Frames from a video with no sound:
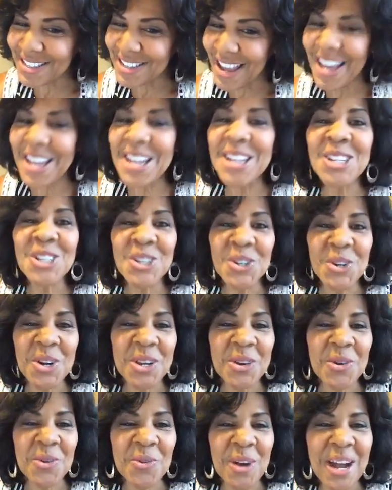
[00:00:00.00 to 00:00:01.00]
and enjoy
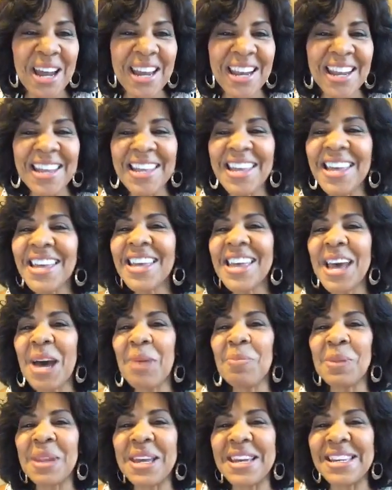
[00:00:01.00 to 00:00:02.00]
your writing.
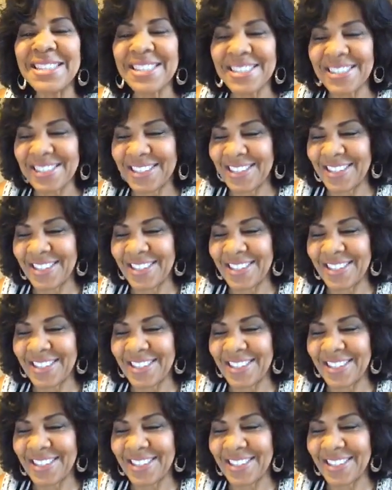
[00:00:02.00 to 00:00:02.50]
God bless.